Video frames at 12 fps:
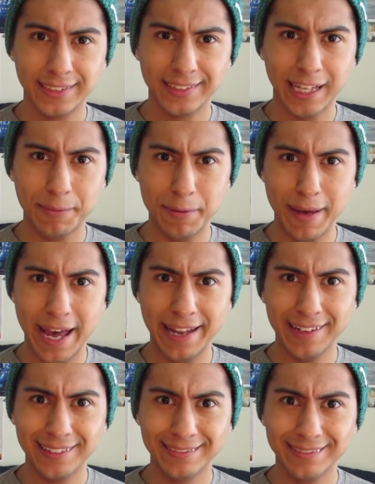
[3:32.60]
That'd be
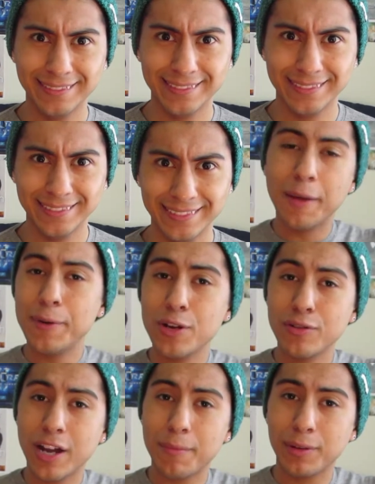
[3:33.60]
bad. Let me
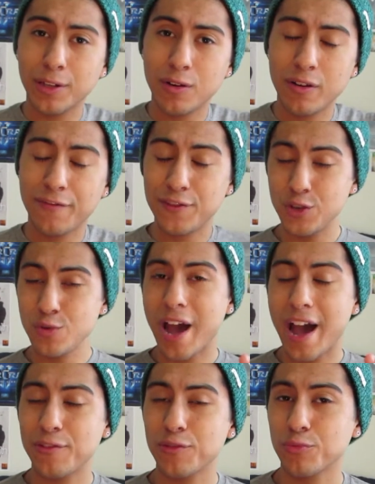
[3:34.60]
know down below if you
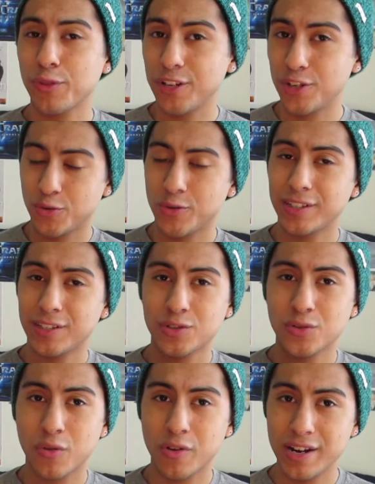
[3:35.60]
have a rage quit
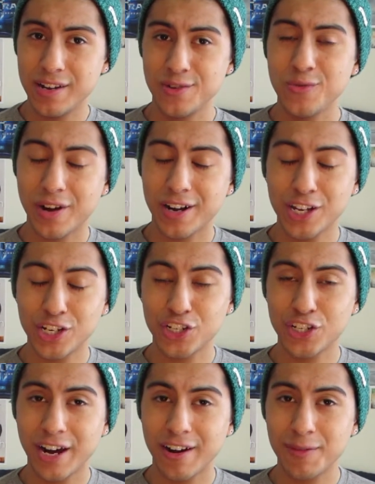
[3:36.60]
story and you want to
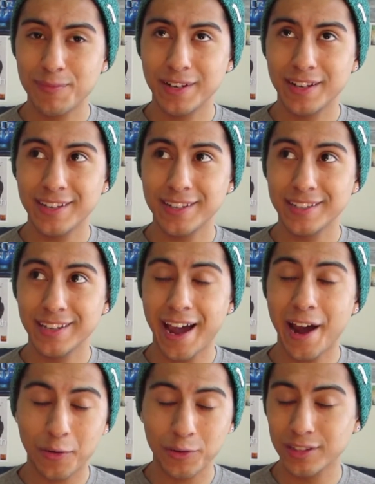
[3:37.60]
share it, because
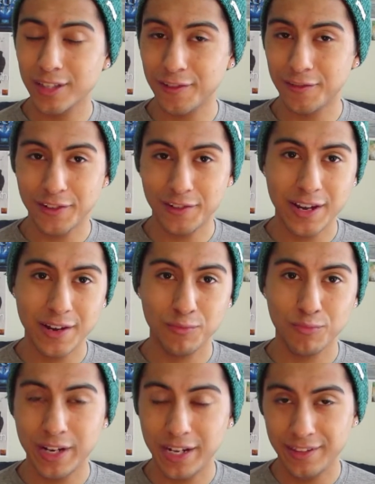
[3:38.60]
I always love
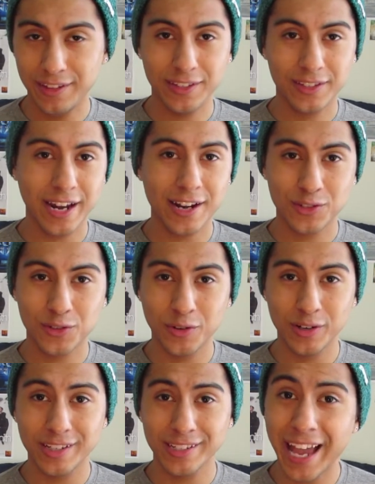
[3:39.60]
reading these kind of
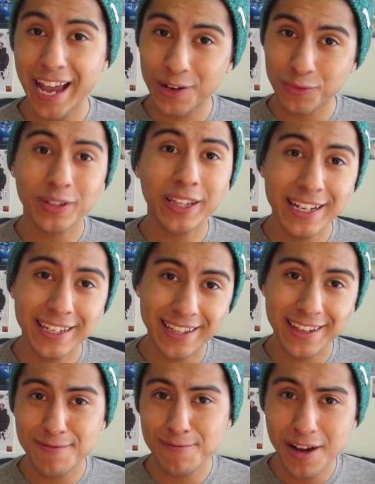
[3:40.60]
stories because I can relate to
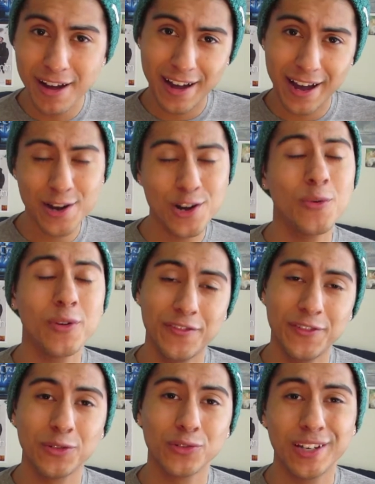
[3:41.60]
them. I know what it
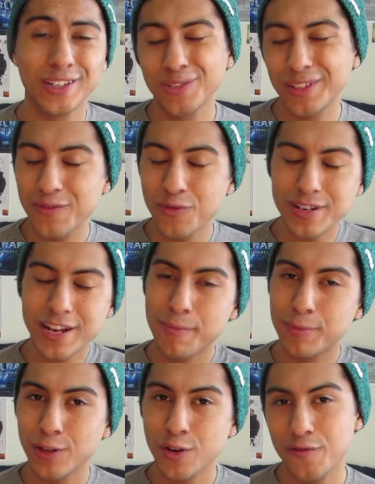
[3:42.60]
feels like, so leave one down
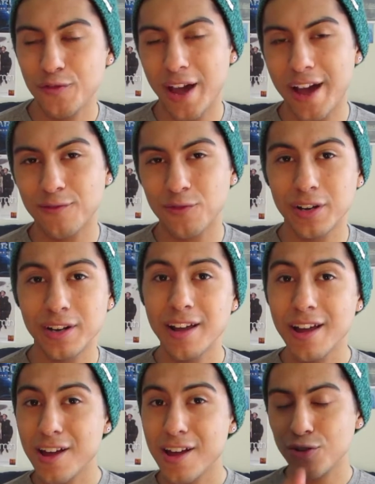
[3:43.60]
below if you have one.
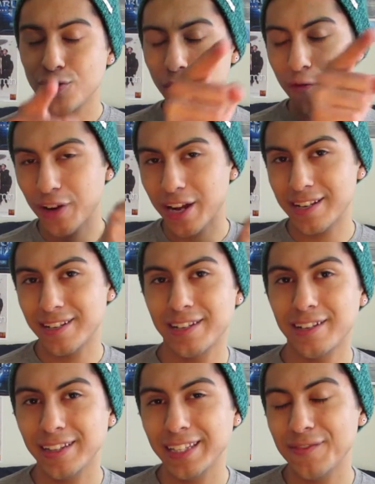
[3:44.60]
Don't forget
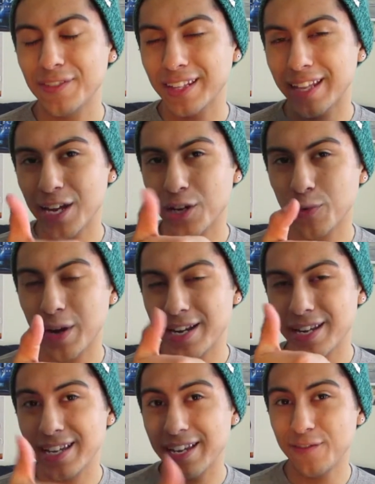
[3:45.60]
to leave a like
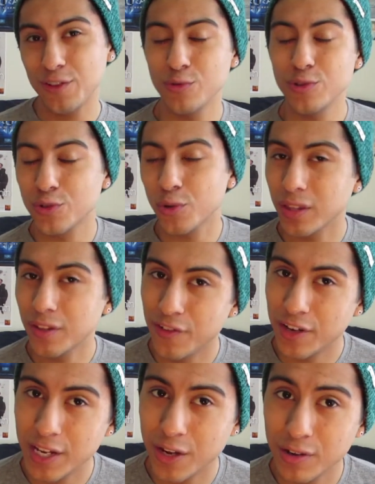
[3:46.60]
rating if you enjoyed the
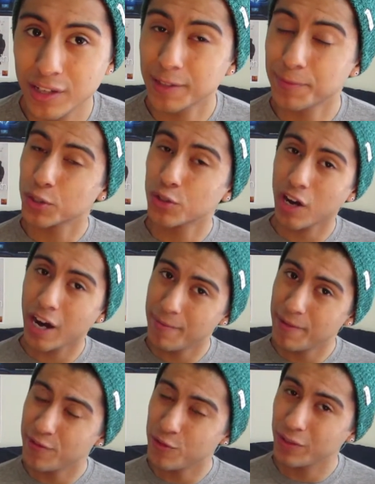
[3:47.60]
video, and
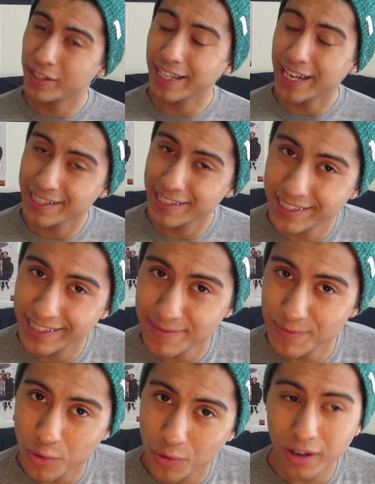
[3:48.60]
subscribe if you would like to see
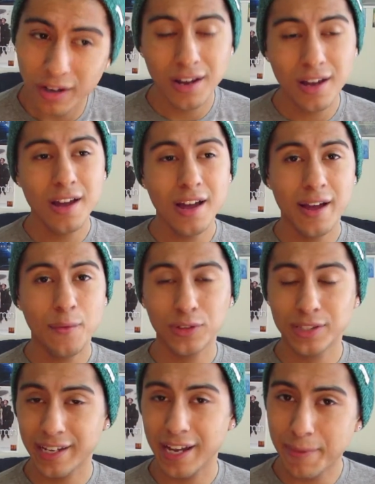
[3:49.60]
more.
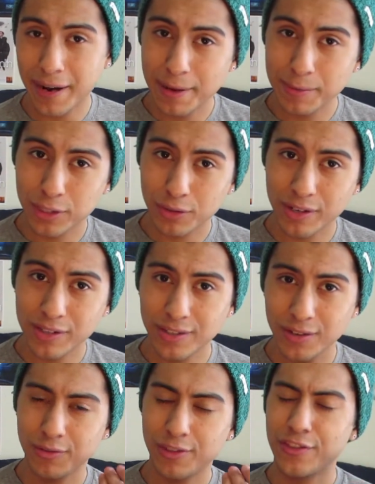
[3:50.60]
Once again, my name is
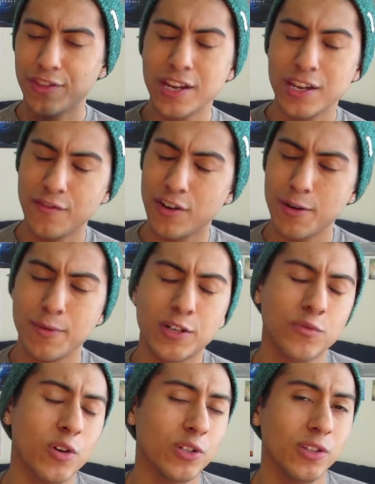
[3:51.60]
Lorenzo. Thank you very much
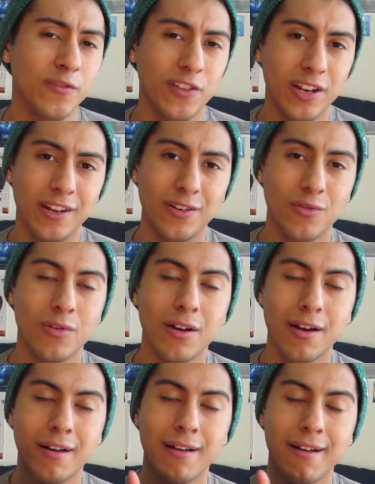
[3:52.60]
for watching the video.
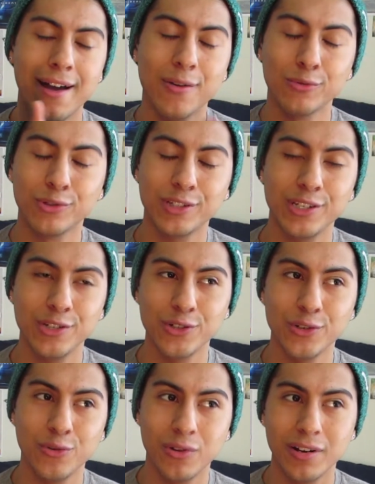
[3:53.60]
I will see
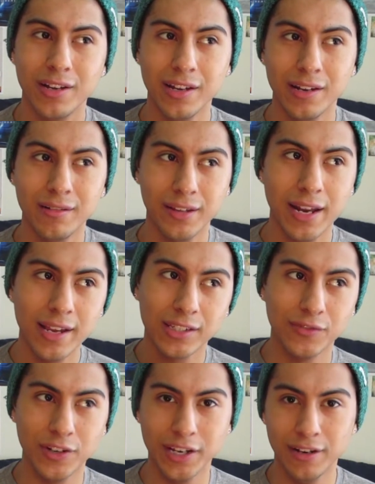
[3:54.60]
you in the
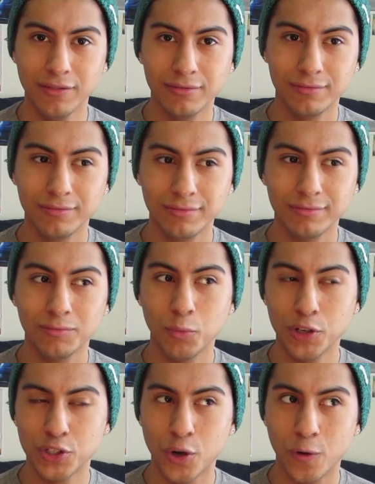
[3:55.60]
next video,
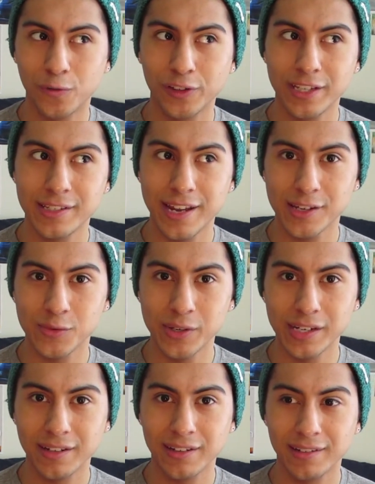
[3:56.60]
which hopefully is next
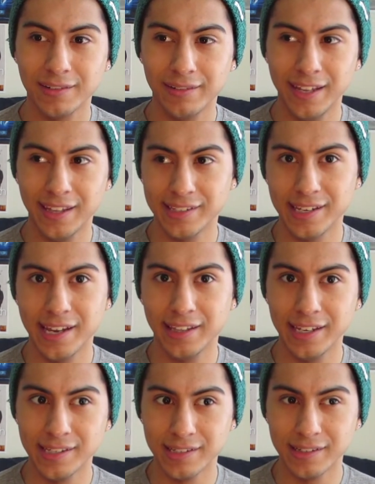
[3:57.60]
week, unless I get
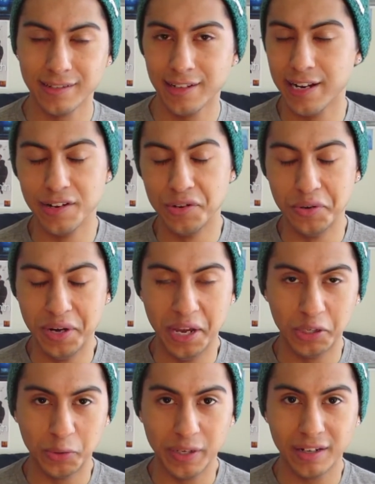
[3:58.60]
lazy and I don't do it
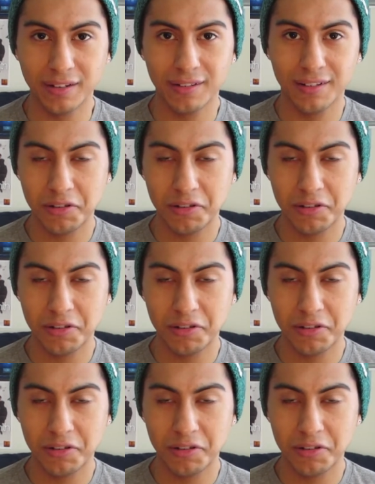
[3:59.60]
next week.